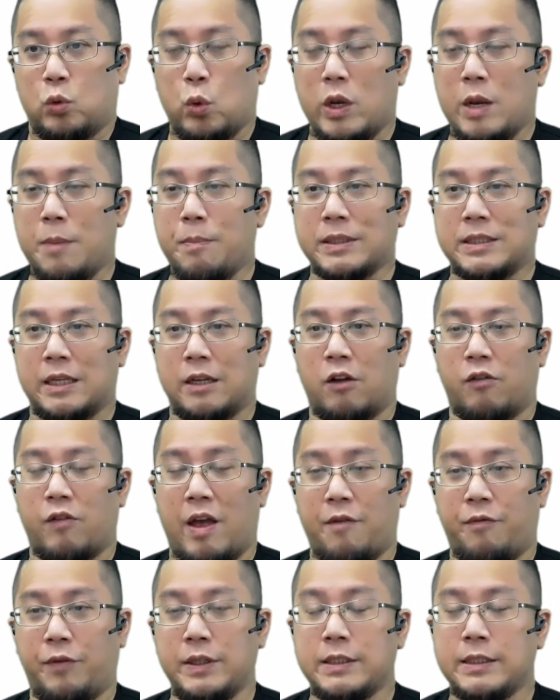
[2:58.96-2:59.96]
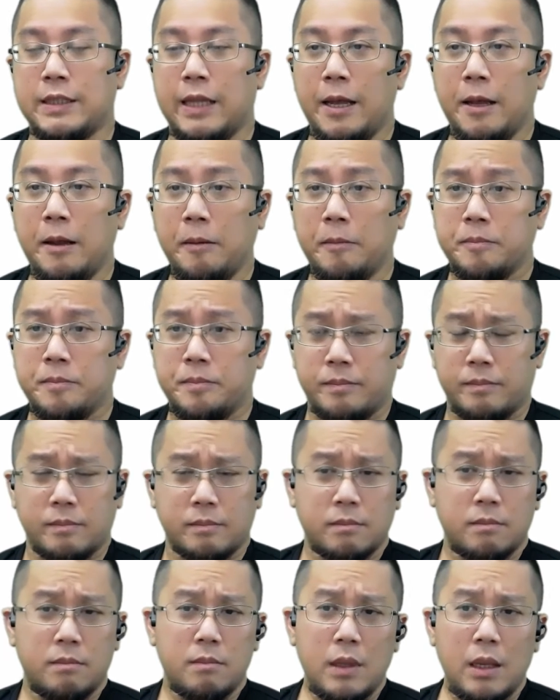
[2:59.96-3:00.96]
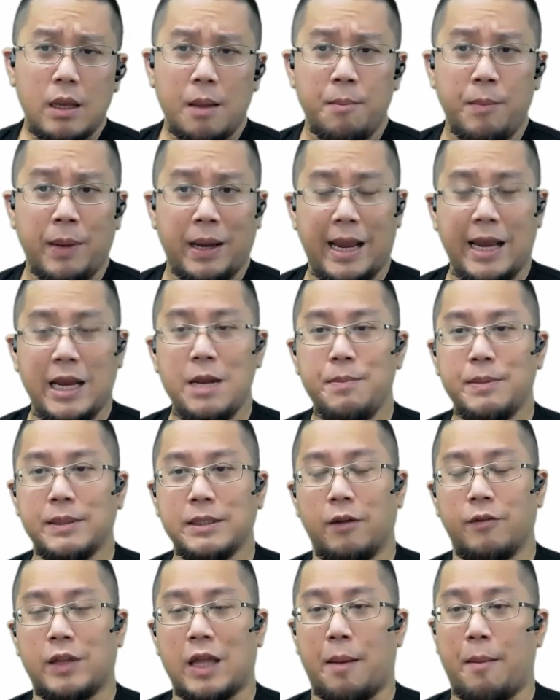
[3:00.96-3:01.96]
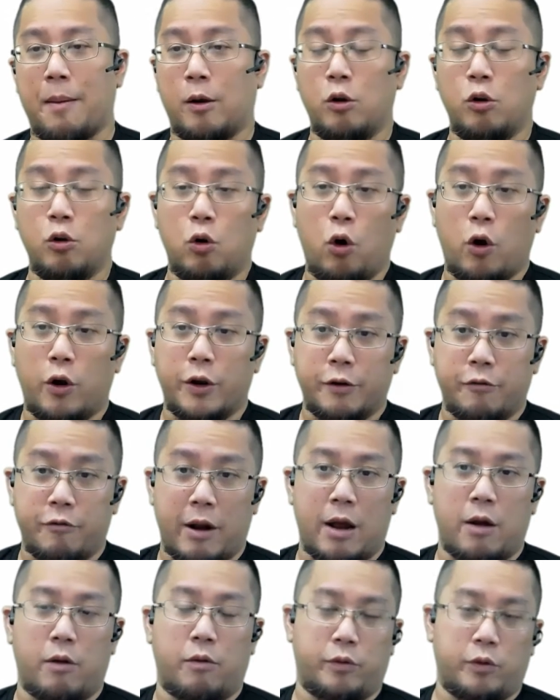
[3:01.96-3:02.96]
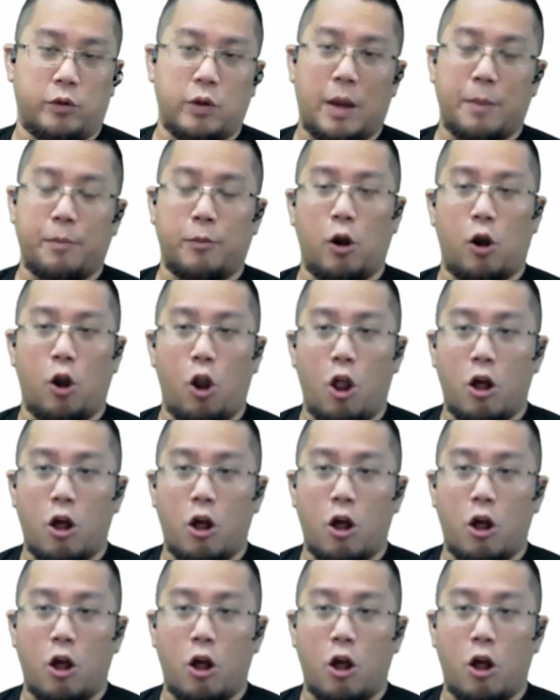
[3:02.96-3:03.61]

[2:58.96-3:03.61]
20% of efforts there. But 80% of the time, I'm going to go on the ground. You know, I'm going to